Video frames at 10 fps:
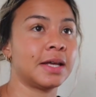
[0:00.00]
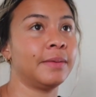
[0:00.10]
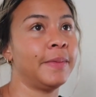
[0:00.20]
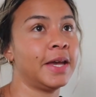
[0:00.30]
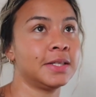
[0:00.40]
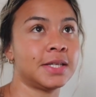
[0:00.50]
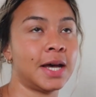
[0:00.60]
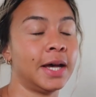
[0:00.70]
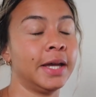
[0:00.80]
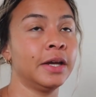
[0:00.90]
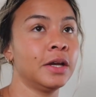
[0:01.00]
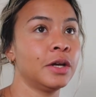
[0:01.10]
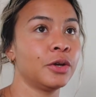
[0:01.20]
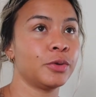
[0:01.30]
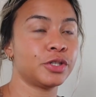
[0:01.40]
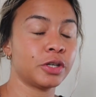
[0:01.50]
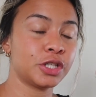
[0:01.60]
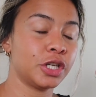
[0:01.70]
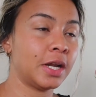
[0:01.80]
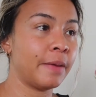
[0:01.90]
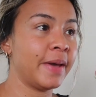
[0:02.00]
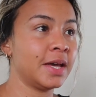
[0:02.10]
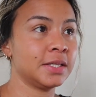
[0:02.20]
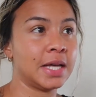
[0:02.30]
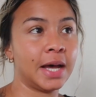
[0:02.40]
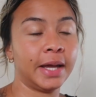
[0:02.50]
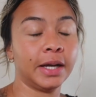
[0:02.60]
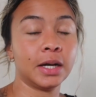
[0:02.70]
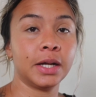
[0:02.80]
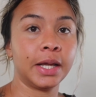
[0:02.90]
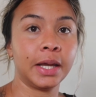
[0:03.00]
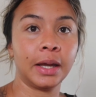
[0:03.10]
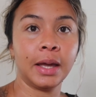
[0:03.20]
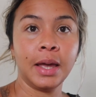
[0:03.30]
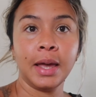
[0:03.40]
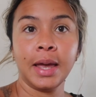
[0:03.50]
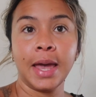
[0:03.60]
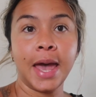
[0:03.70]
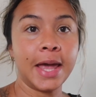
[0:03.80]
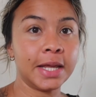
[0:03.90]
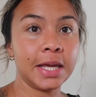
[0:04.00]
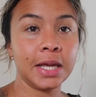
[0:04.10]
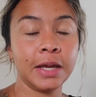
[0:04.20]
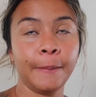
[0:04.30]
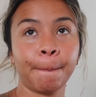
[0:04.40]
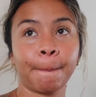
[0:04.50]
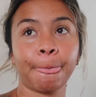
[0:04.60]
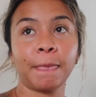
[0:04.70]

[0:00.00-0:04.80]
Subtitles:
I'm anti-restriction, I'm anti-cutting any